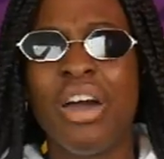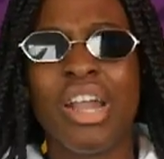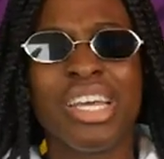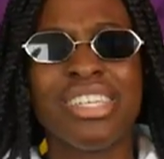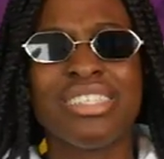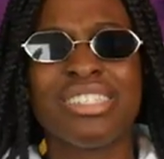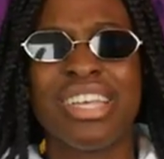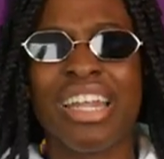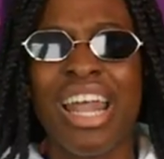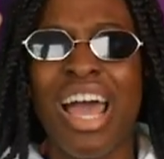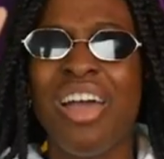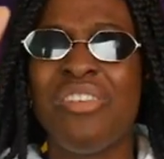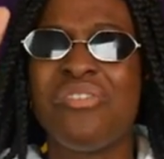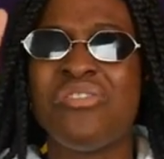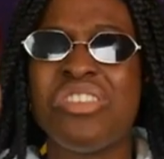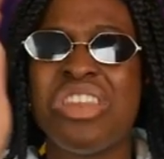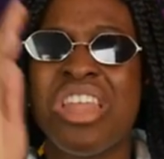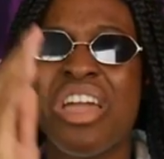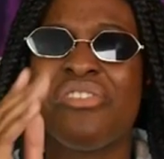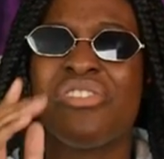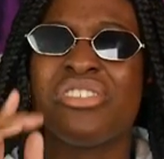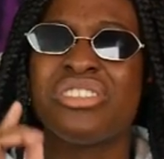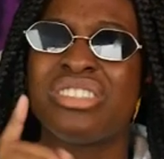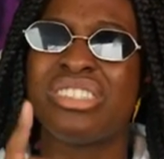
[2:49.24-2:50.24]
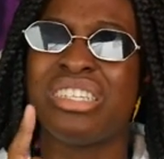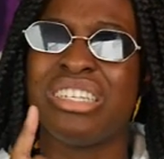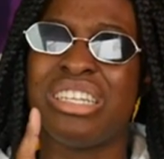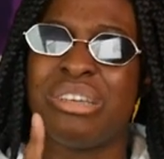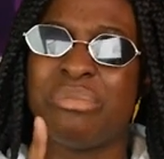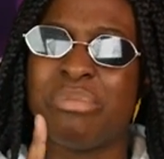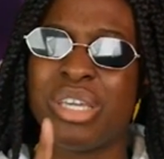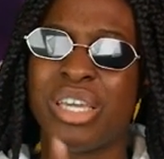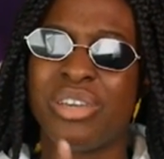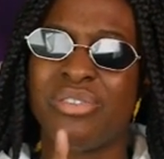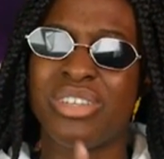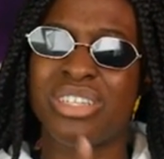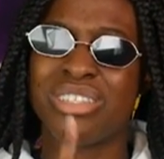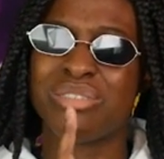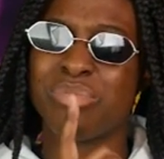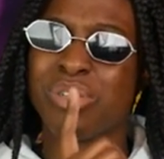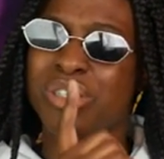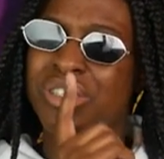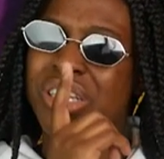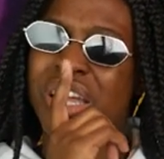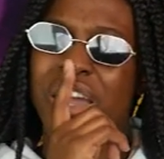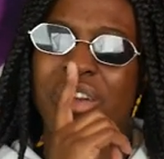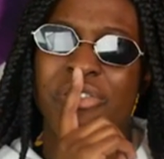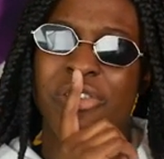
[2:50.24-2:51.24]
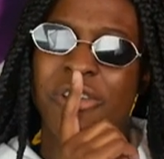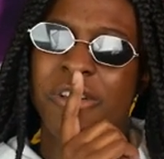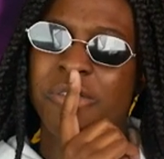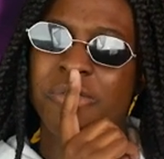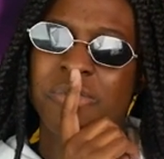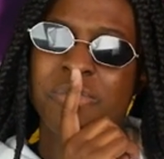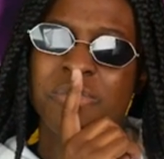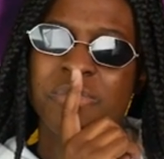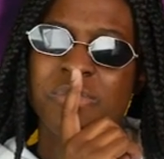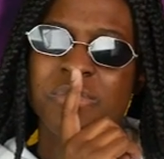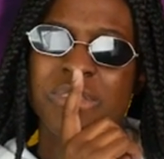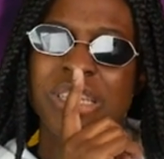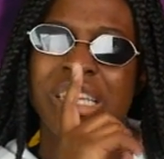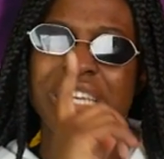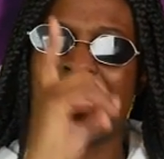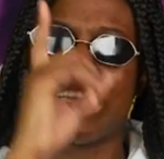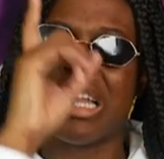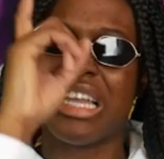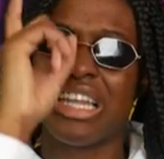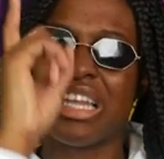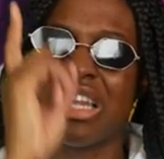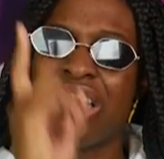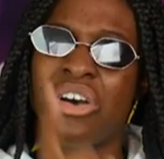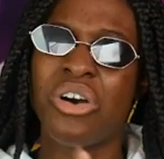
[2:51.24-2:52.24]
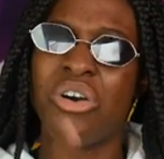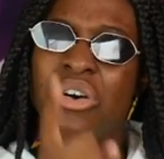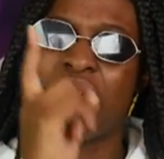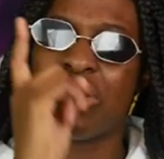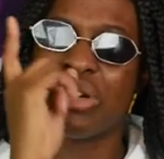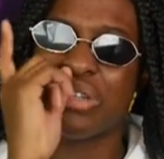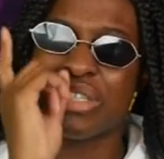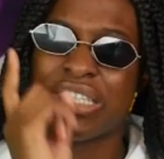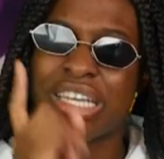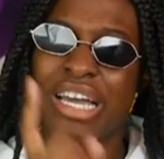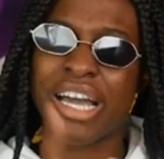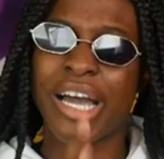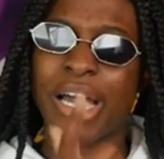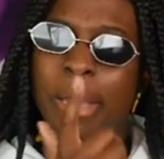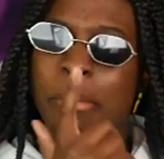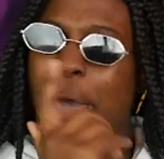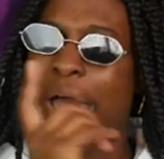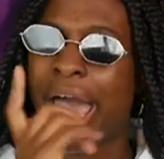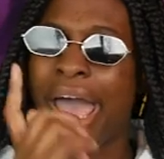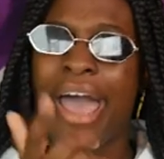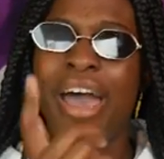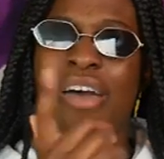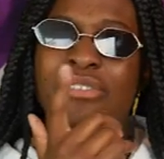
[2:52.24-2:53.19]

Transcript: out. I said, I've never seen him give this much effort in a long time. I